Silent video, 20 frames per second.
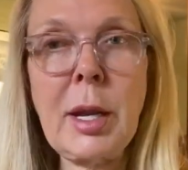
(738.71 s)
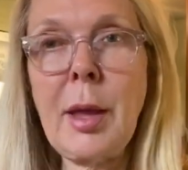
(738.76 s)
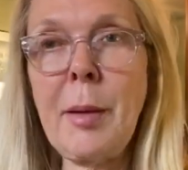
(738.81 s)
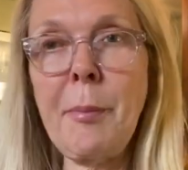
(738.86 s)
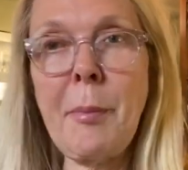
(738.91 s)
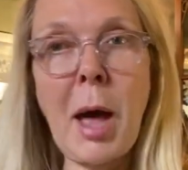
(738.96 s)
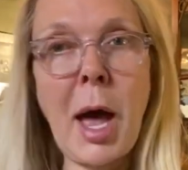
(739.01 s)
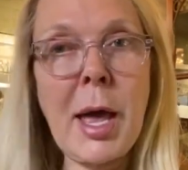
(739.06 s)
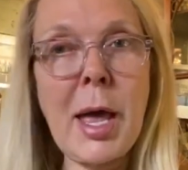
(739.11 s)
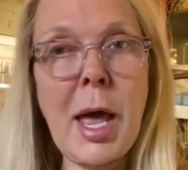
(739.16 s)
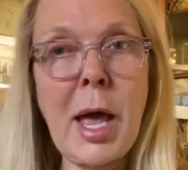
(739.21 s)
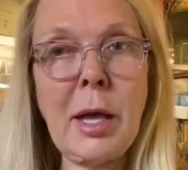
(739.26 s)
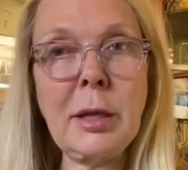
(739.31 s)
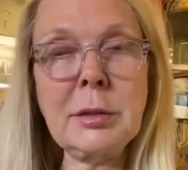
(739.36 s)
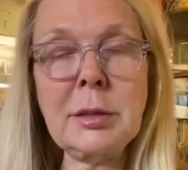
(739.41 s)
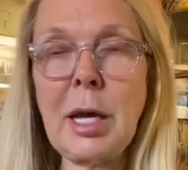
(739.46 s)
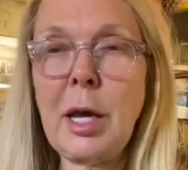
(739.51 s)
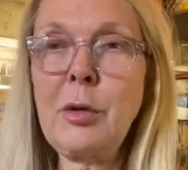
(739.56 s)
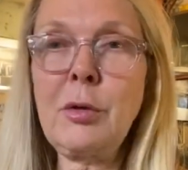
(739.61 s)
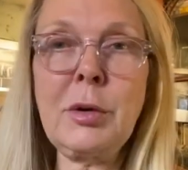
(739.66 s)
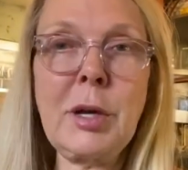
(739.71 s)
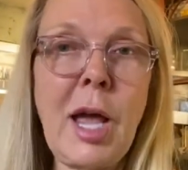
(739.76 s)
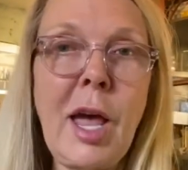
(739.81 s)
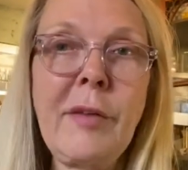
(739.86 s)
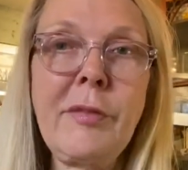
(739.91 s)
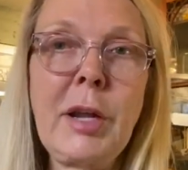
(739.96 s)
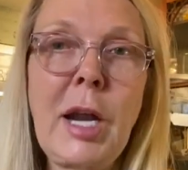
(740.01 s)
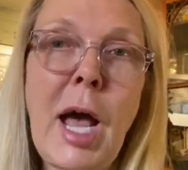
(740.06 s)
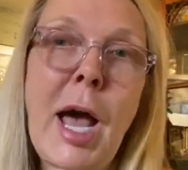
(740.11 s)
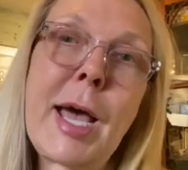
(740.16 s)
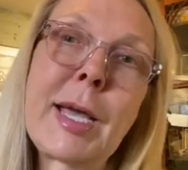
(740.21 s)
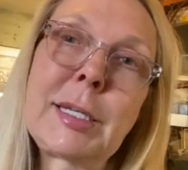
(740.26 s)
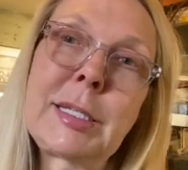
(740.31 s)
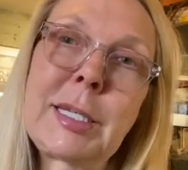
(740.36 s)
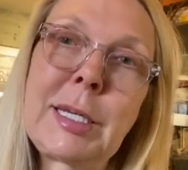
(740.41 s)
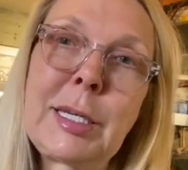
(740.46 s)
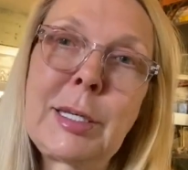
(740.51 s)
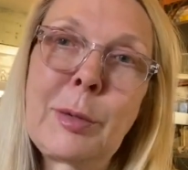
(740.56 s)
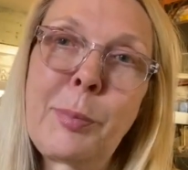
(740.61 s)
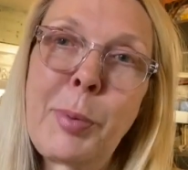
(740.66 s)
At my house, I don't have an
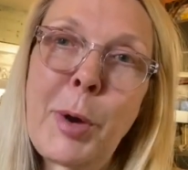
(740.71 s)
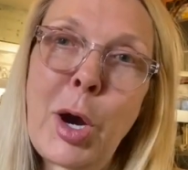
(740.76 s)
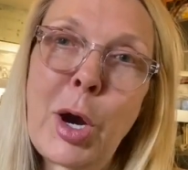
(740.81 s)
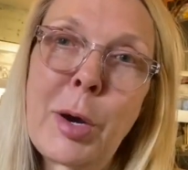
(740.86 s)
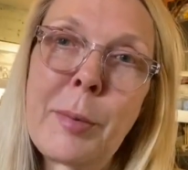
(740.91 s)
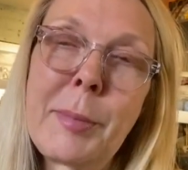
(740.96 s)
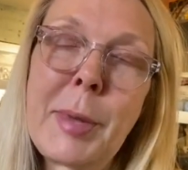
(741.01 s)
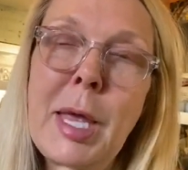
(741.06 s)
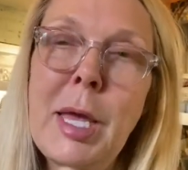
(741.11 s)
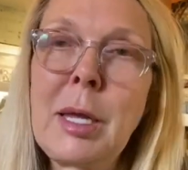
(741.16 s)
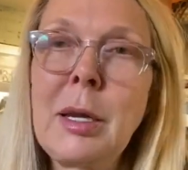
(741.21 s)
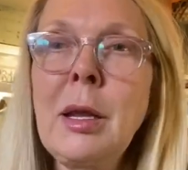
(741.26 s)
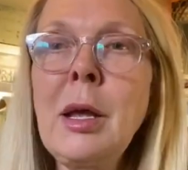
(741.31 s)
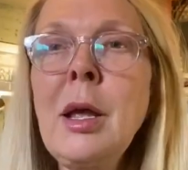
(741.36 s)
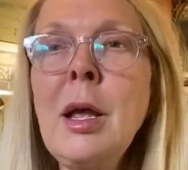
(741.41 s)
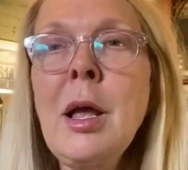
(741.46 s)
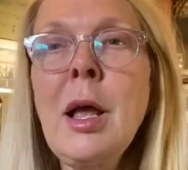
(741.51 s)
IT department.